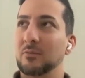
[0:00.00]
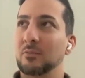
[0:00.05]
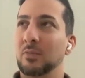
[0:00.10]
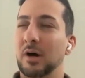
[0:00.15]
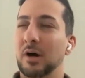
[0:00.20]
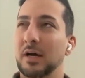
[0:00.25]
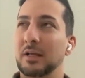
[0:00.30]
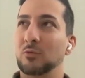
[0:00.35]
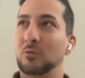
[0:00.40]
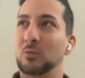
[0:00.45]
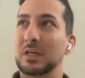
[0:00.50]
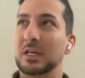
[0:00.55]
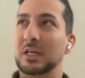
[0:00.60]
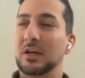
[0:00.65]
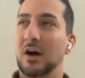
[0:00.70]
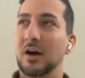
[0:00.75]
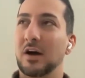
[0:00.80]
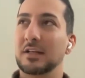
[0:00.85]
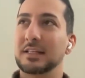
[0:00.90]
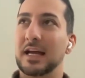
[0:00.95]
But we
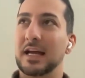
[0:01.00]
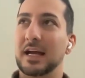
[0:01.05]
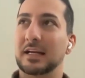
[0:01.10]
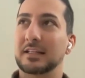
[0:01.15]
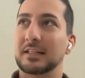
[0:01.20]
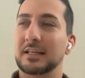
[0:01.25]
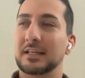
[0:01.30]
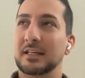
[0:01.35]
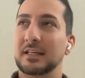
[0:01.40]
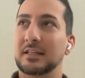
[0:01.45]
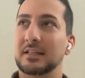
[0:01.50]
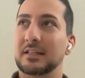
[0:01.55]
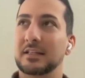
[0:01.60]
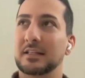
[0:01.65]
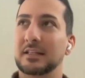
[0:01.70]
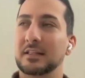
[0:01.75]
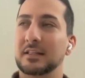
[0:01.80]
contacted